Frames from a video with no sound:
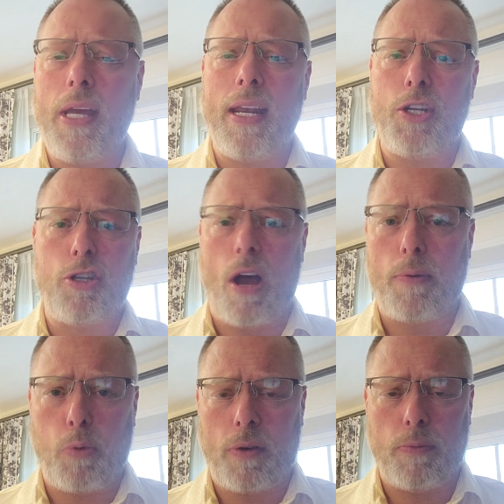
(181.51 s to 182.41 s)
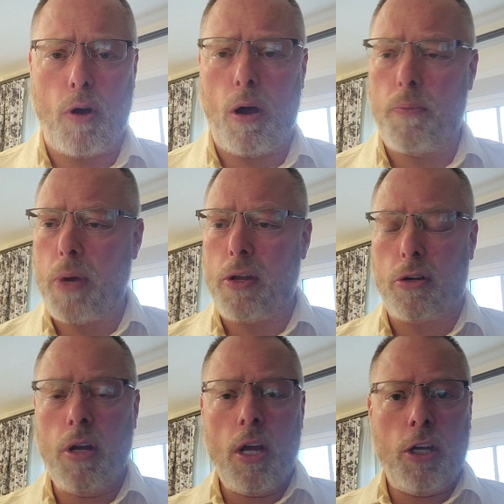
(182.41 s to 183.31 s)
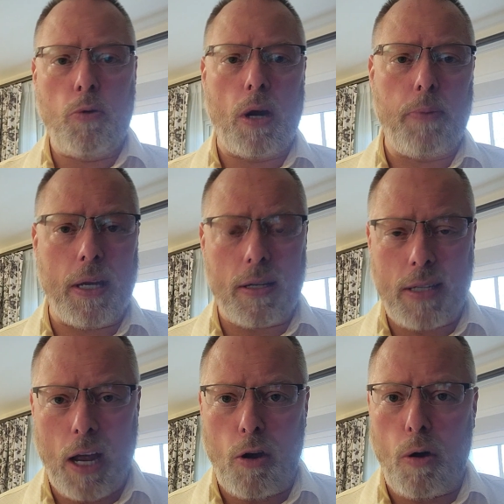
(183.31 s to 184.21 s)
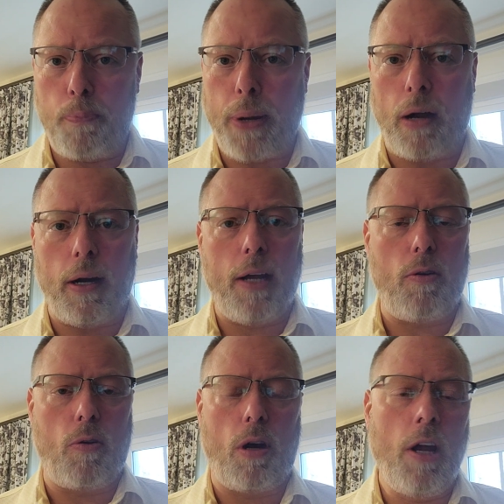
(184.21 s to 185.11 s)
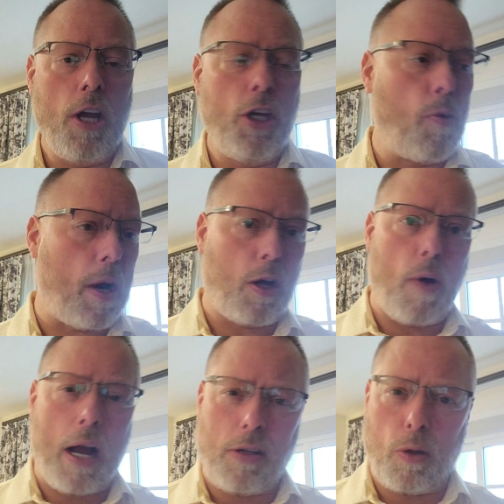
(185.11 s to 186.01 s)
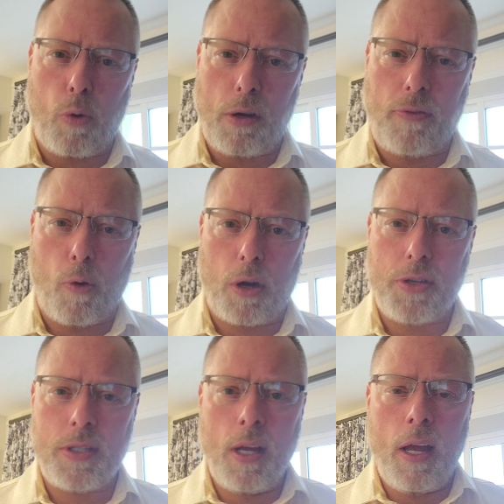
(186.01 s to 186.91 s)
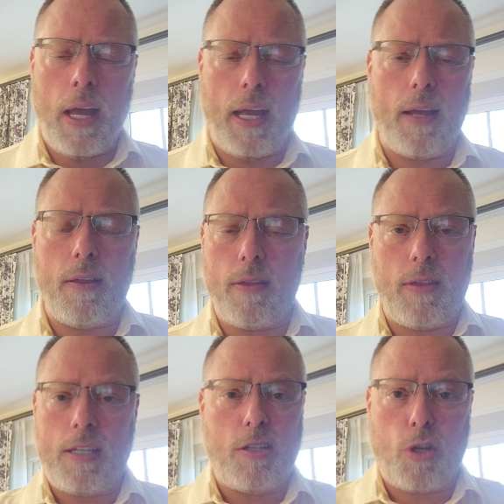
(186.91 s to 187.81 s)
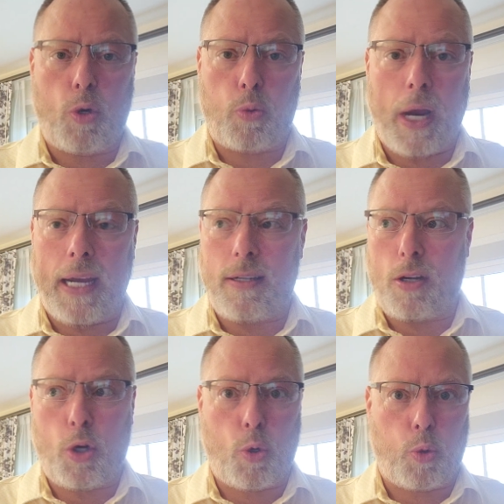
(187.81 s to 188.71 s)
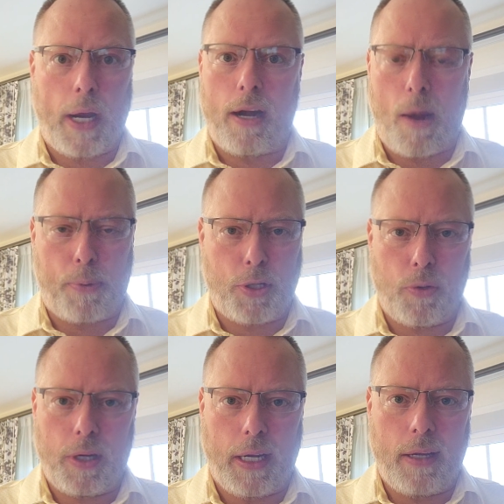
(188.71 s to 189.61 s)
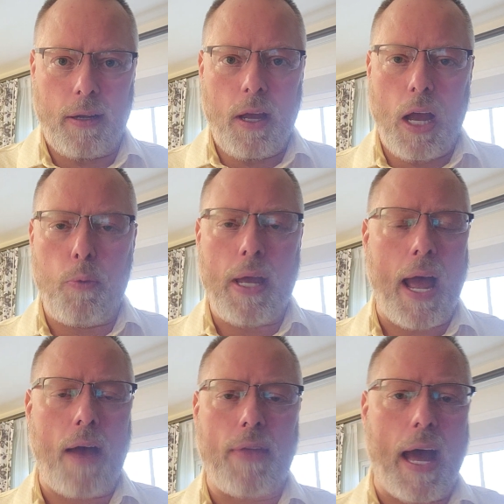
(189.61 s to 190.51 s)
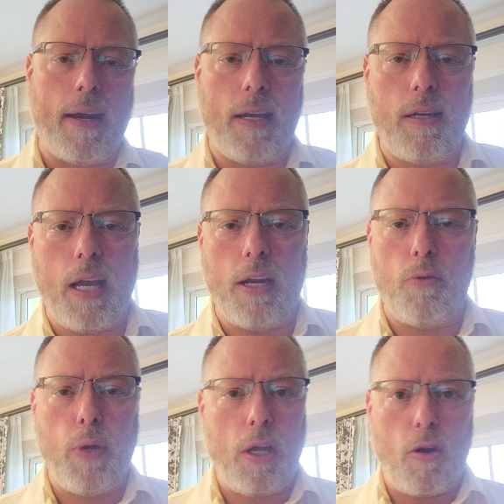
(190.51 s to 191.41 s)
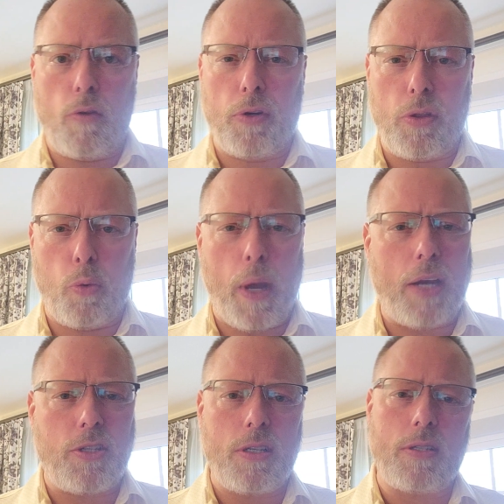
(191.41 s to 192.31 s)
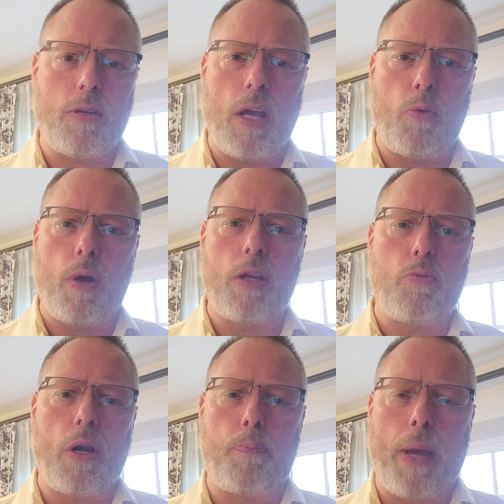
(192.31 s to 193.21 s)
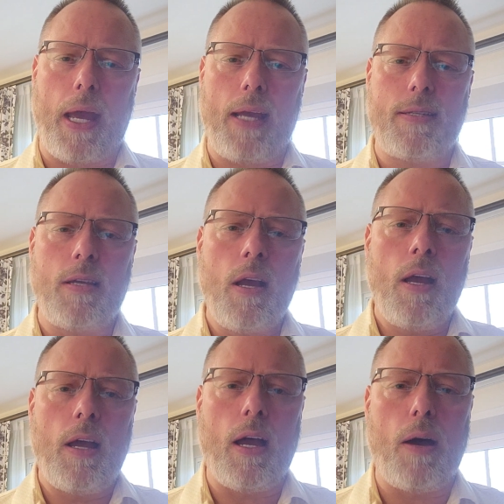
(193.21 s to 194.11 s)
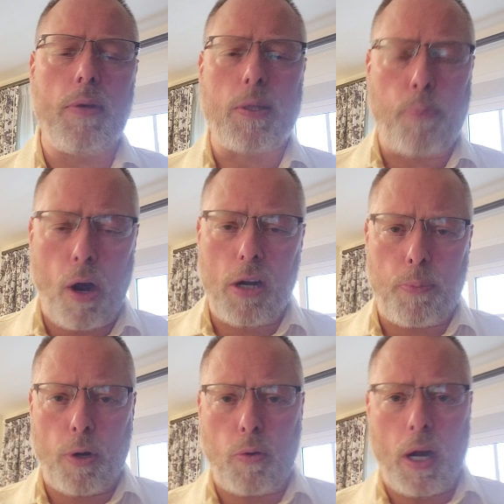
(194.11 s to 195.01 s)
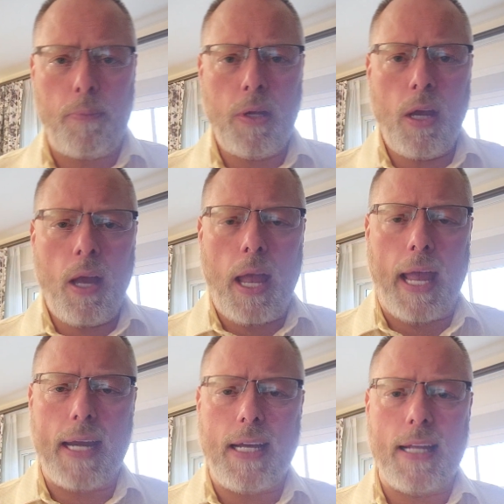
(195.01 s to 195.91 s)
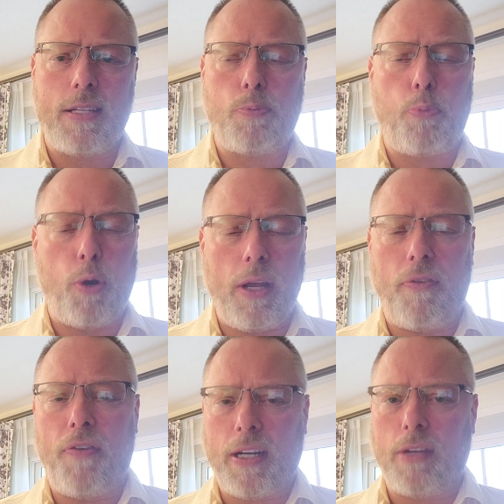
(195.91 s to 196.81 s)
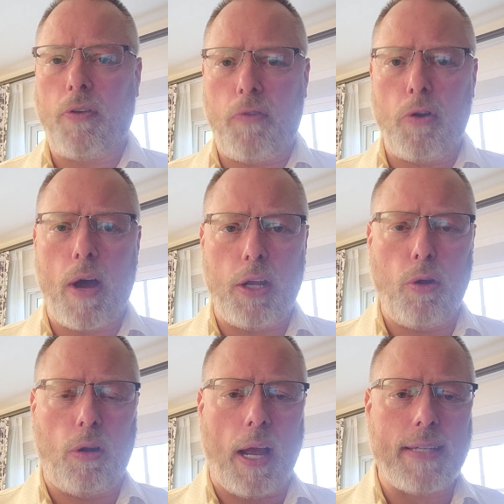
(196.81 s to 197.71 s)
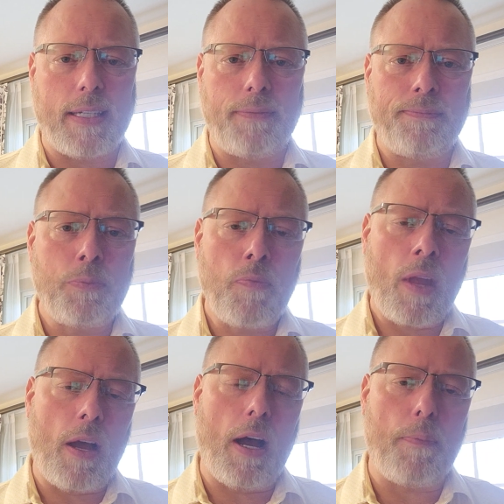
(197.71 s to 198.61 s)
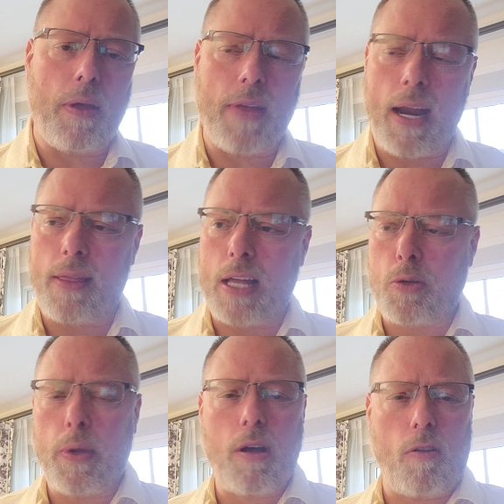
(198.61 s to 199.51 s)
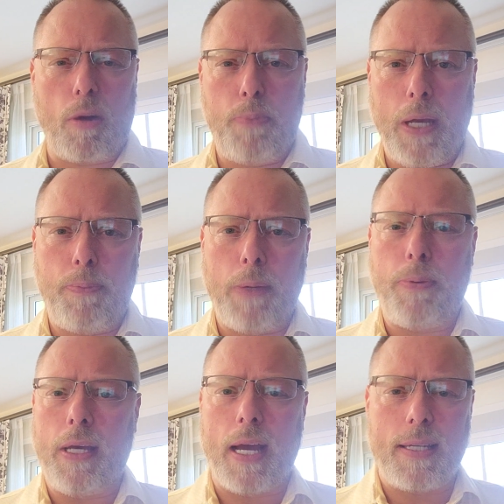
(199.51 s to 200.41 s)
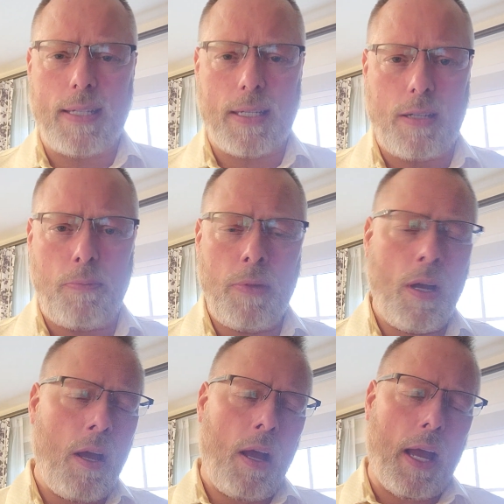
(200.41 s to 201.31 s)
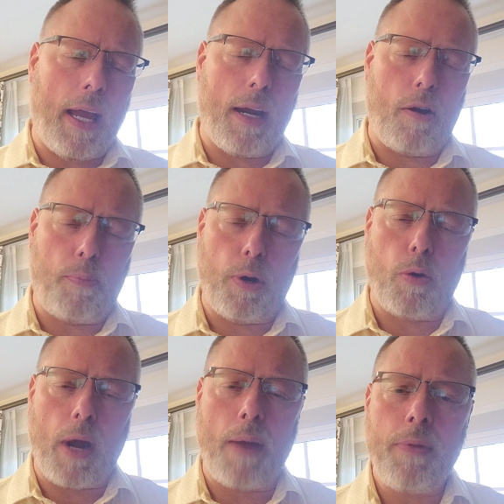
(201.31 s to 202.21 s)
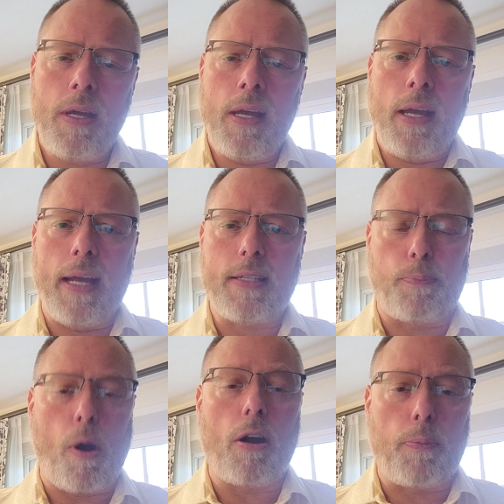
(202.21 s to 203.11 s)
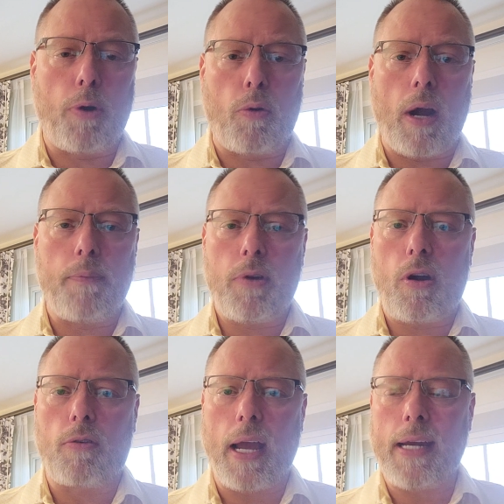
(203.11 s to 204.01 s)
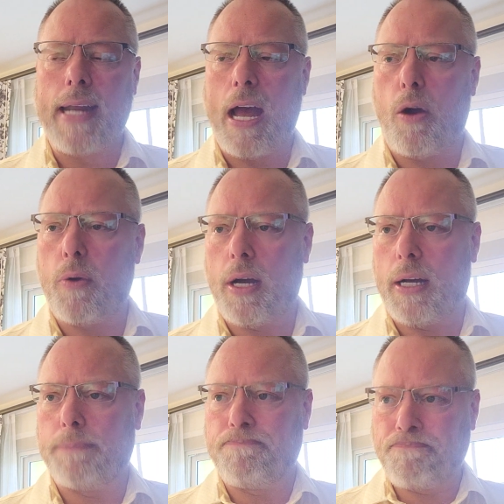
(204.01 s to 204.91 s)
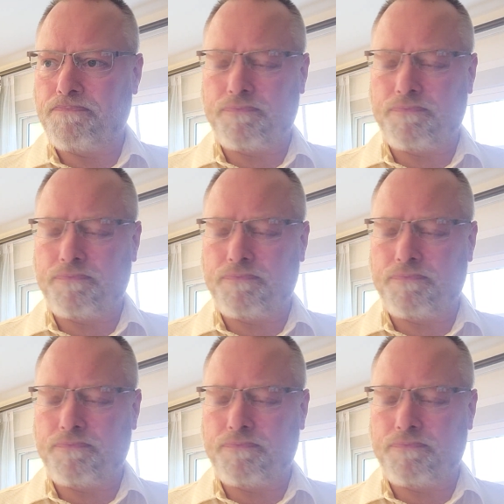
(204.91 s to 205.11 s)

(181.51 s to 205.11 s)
need a job to work from home, whether you want to be a stay-at-home parent or you don't want to go out to the workforce, this is a great opportunity. And we have that, and we can go over the wages and what it pays. It's a partner program, and it's pretty effective if you know how to utilize it. That's what we call our PPPS system and our program. It's a partner program. All right. Now,